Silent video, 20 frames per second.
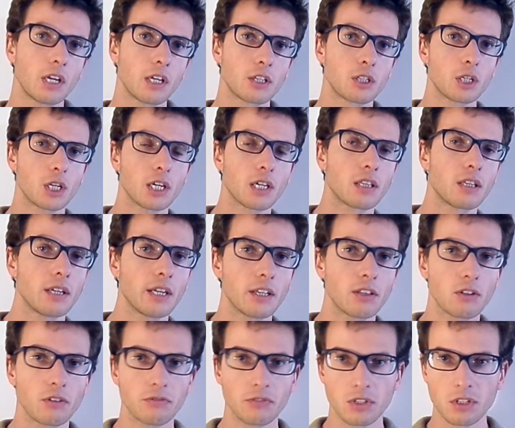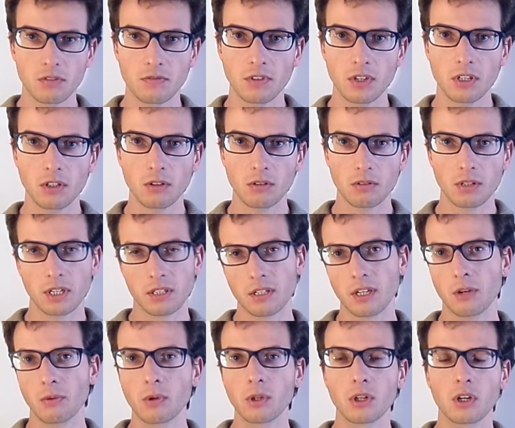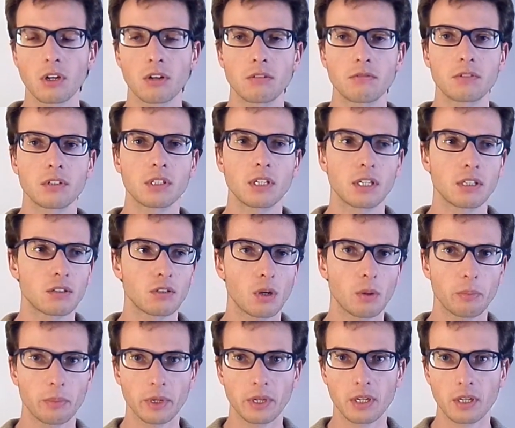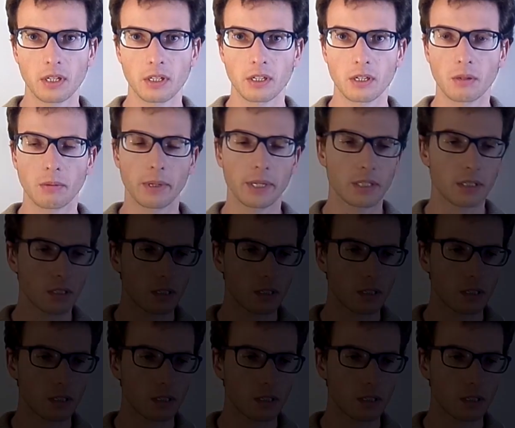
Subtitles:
check the end of this video that I will cover that topic a little better.